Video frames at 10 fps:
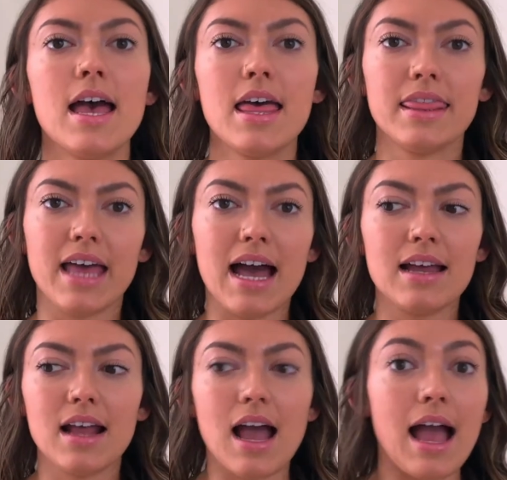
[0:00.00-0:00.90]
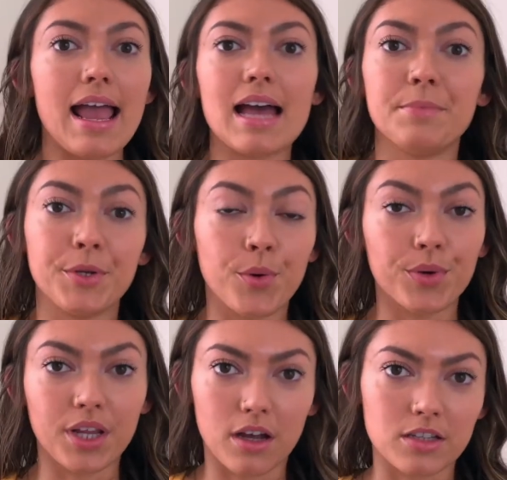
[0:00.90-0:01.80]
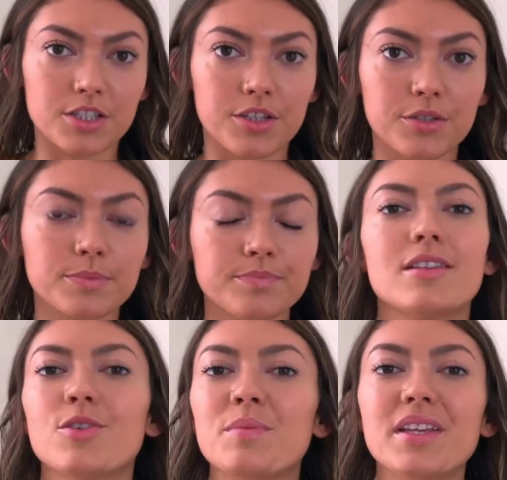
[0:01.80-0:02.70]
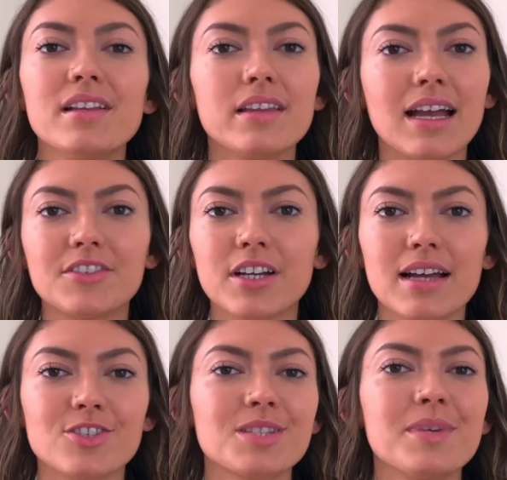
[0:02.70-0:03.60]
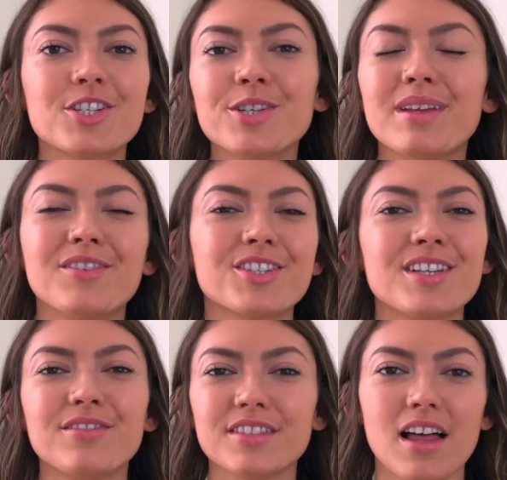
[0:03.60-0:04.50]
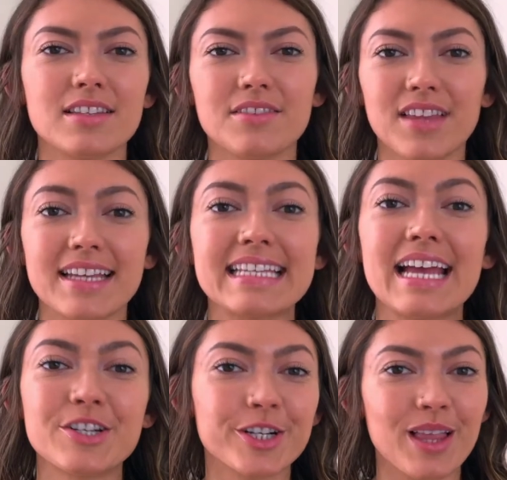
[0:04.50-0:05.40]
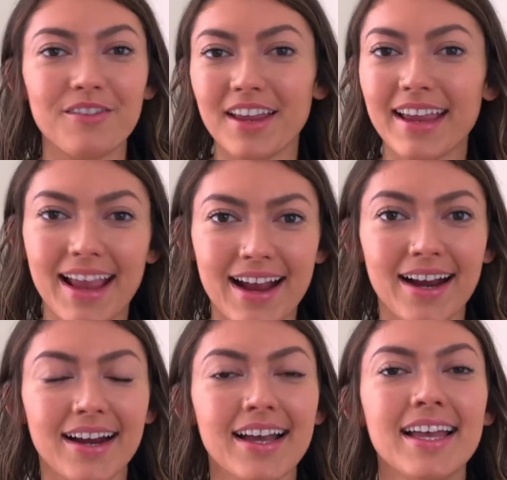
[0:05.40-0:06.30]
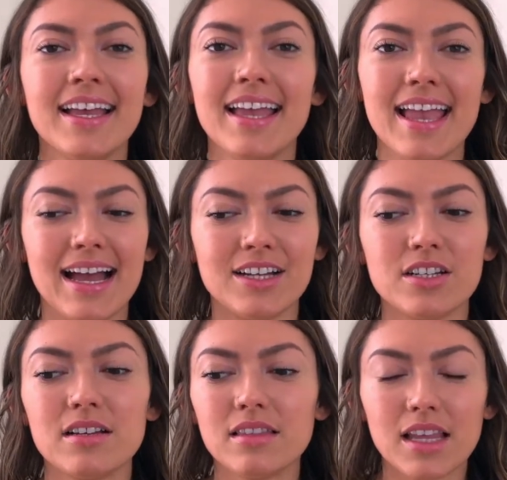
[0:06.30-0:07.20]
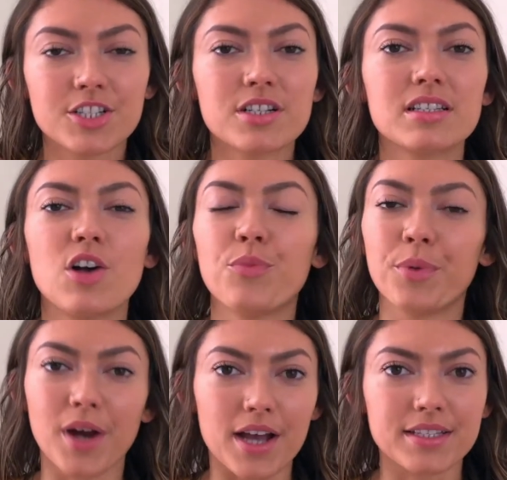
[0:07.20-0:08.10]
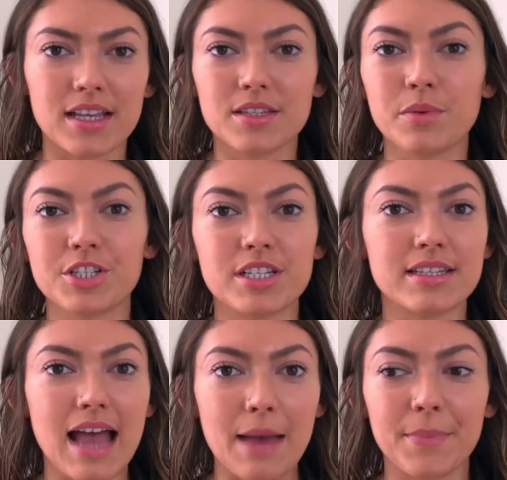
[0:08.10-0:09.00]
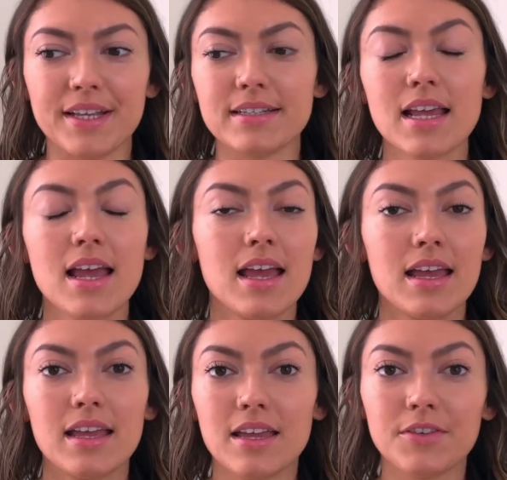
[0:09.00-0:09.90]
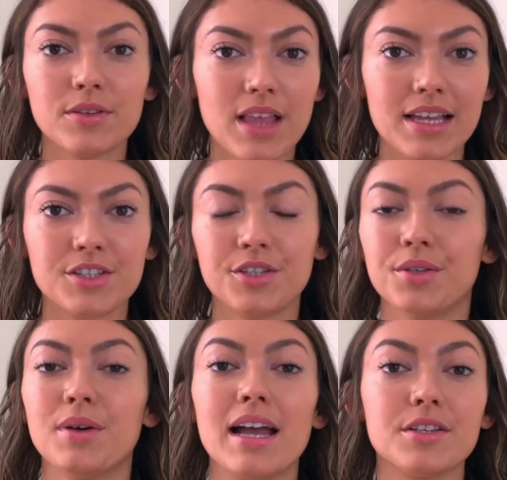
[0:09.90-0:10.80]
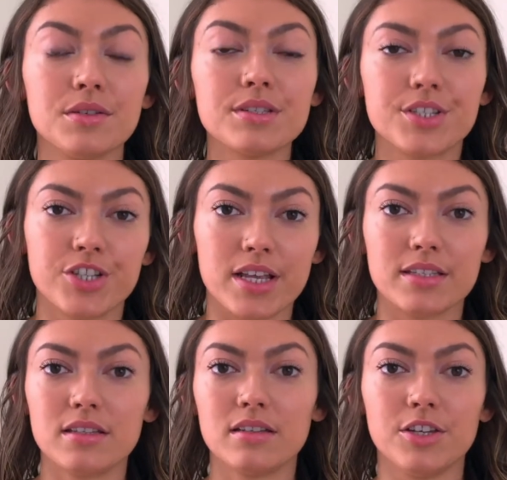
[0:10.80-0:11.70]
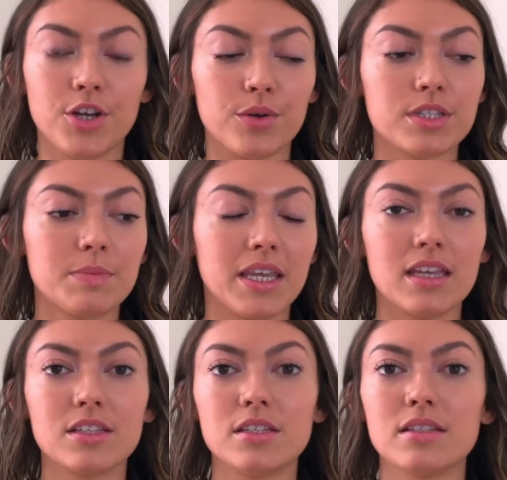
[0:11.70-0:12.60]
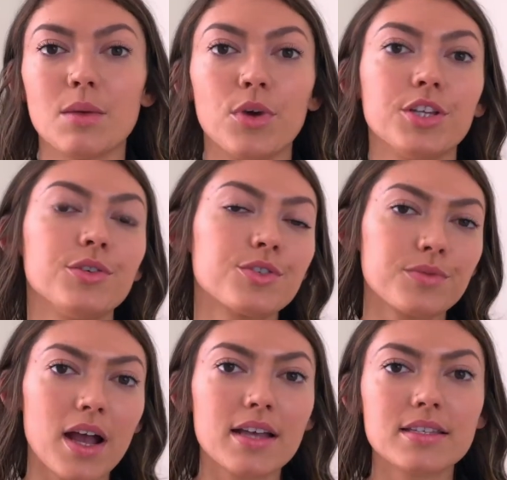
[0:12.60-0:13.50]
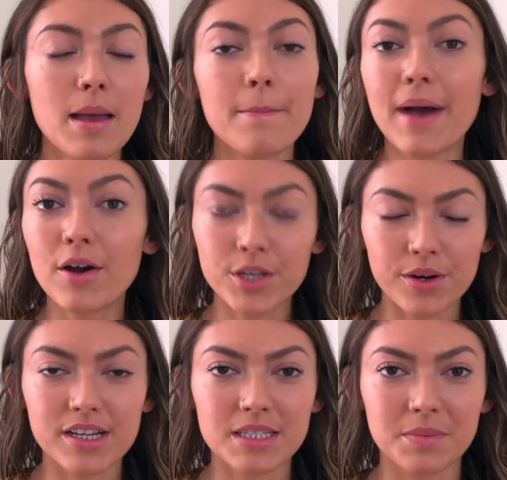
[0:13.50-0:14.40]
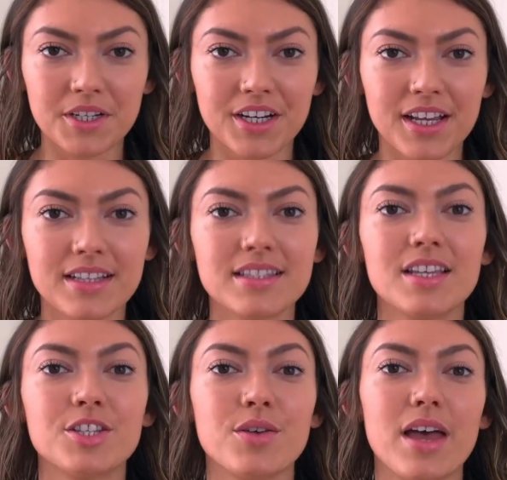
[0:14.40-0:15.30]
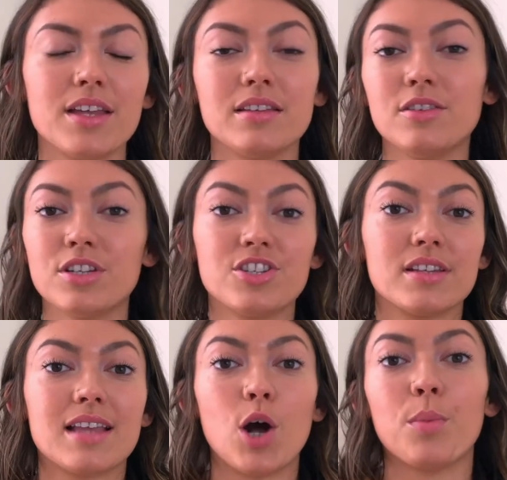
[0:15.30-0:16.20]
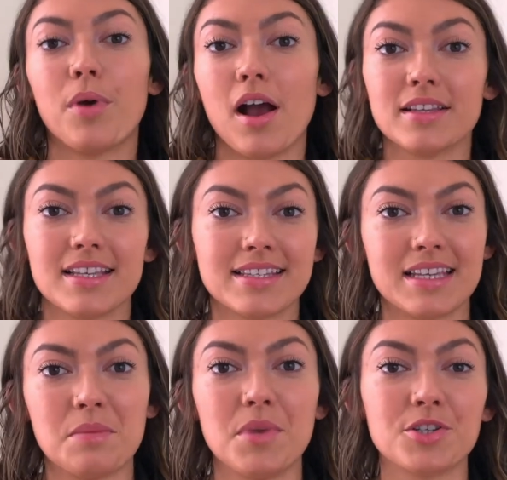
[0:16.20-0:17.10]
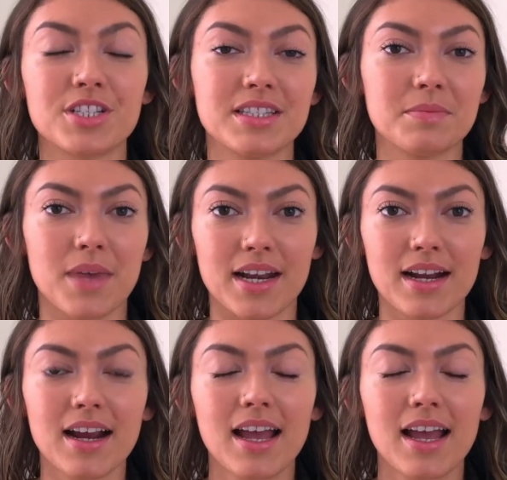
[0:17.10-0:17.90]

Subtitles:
that I had been holding on to. So immediately after, guys, just make sure you give yourself lots of like tender, loving care and let yourself process what just happened. If you'd like to, I do suggest, you know, speaking to someone you trust about your experience so that you can just help process the emotions better.